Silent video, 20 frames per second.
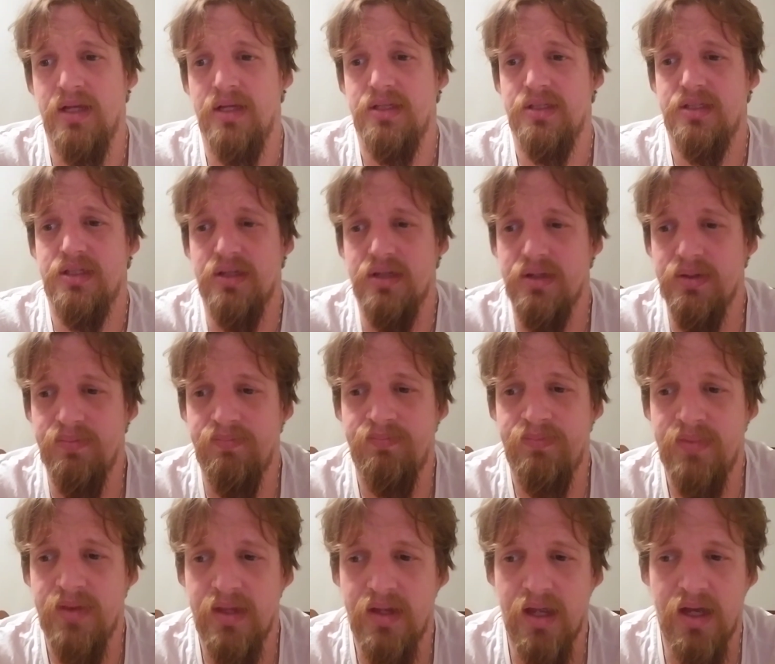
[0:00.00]
So
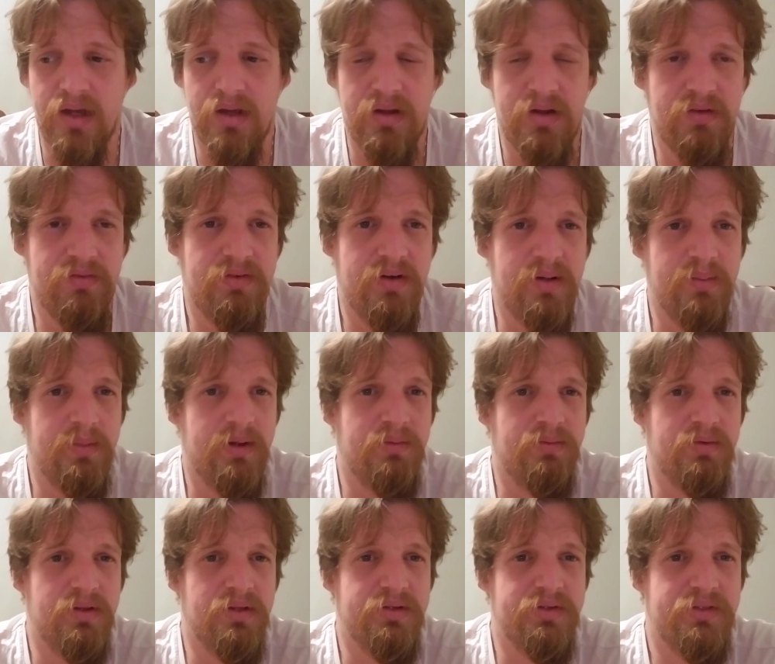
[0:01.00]
yeah, you can follow me on
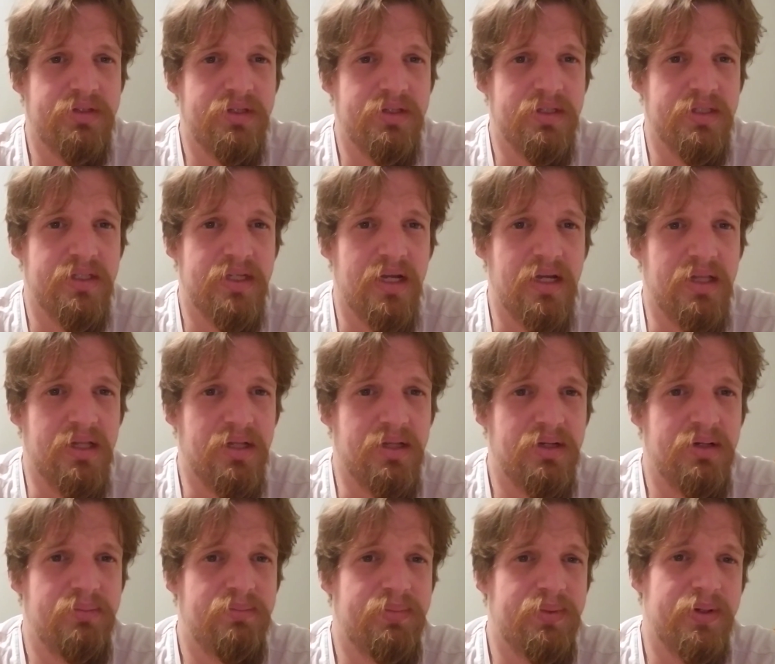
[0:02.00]
one of those two to stay in the
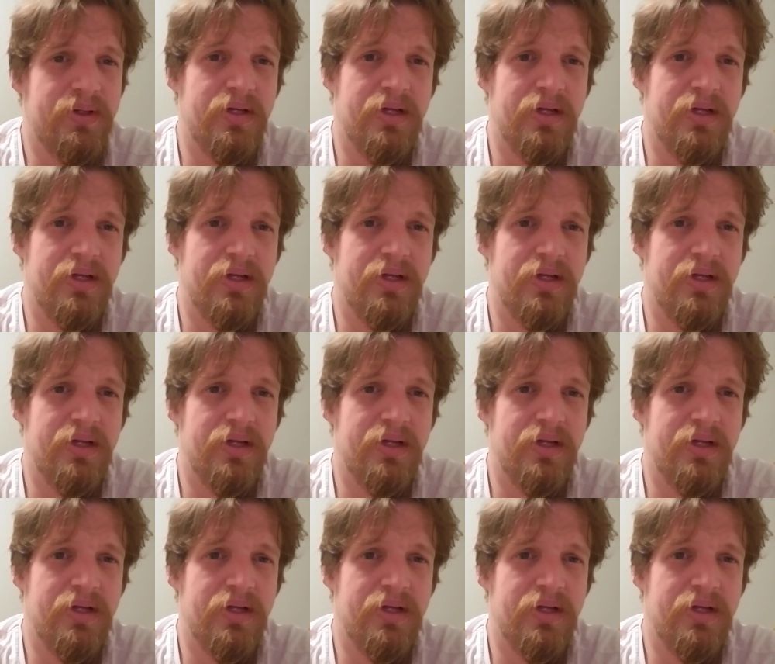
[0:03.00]
loop.